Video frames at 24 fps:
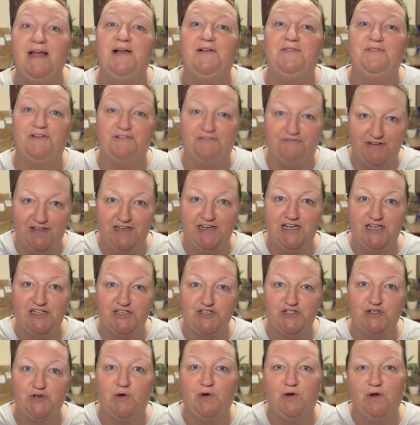the
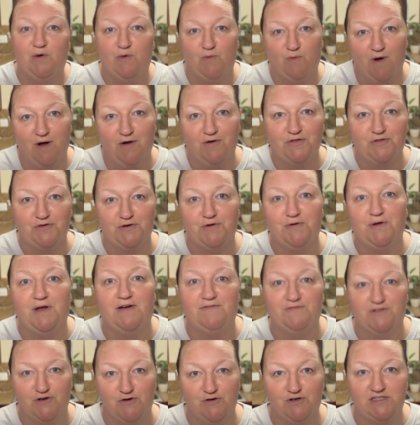finished walkthrough of
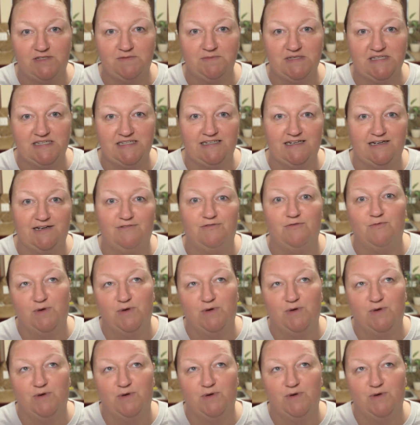the Christmas stuff,